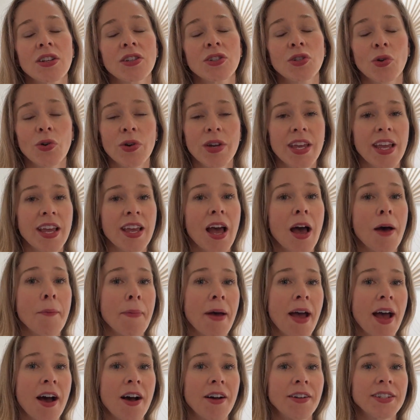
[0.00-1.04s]
talking
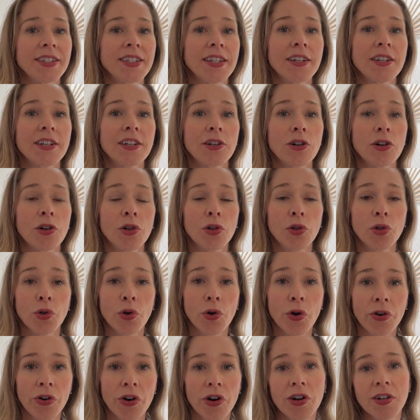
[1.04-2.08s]
about
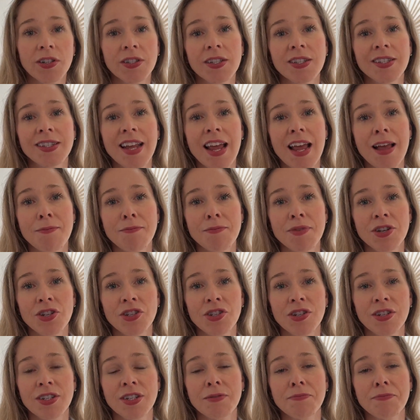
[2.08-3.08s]
Clorox's ambition